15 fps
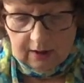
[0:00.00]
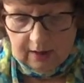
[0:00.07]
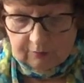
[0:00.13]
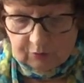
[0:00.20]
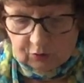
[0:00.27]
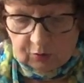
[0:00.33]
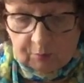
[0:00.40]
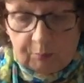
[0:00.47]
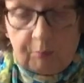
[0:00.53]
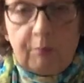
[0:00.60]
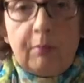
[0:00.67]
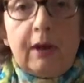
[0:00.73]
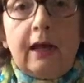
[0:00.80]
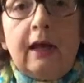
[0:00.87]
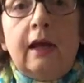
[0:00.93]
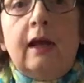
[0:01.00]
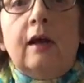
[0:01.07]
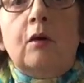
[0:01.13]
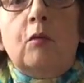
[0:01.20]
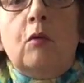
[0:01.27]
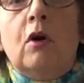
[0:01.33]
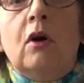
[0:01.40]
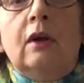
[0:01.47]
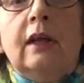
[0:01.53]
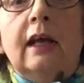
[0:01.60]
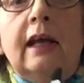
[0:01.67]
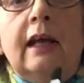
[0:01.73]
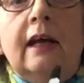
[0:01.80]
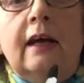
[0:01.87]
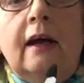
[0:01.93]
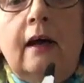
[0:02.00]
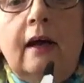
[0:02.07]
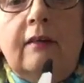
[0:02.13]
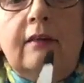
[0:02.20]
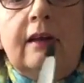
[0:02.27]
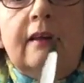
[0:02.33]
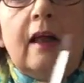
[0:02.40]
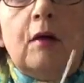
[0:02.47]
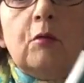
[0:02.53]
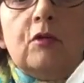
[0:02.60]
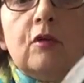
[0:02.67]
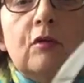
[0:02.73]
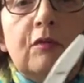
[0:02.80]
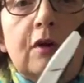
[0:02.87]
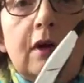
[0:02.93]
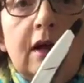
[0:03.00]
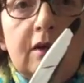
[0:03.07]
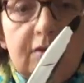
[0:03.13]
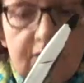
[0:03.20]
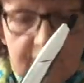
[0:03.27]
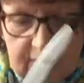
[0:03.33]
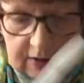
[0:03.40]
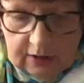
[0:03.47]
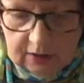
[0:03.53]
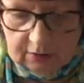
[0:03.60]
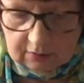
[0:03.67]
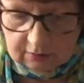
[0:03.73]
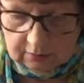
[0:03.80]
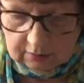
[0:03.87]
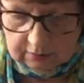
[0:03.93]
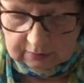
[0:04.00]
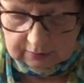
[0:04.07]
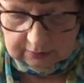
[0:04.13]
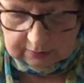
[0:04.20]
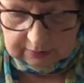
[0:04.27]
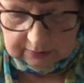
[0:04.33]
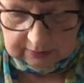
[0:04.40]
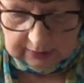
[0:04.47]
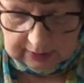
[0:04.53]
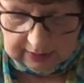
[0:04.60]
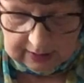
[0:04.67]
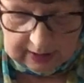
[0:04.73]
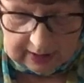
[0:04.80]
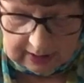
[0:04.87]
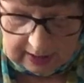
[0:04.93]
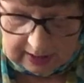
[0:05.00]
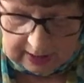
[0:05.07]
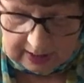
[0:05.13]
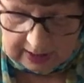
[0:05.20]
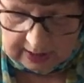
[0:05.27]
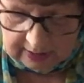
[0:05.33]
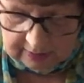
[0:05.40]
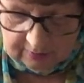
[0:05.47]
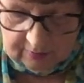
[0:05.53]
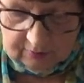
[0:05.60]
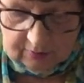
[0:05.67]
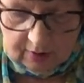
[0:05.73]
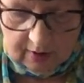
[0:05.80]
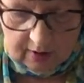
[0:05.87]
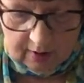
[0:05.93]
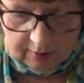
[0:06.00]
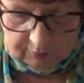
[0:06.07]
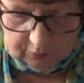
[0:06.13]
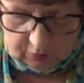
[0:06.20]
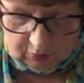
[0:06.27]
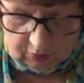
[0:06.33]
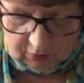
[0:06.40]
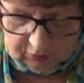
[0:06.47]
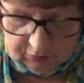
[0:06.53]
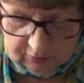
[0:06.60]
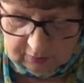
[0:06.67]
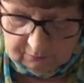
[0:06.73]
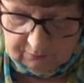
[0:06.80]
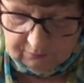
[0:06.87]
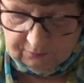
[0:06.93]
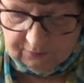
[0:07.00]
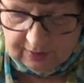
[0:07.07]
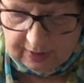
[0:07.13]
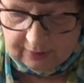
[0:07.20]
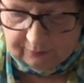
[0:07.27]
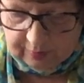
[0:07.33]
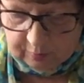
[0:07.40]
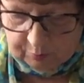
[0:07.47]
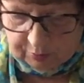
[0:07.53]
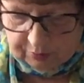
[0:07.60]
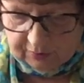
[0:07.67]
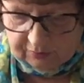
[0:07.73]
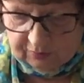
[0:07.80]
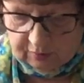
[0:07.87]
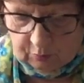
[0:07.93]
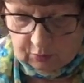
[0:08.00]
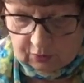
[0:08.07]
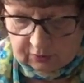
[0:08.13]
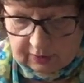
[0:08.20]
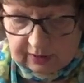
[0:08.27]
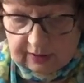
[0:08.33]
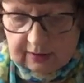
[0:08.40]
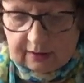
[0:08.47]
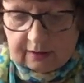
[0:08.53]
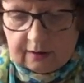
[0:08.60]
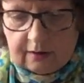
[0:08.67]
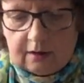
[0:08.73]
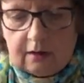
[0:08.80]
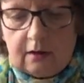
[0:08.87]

I've got a big one here. I think that was off a seagull. And I've got a very pretty one here,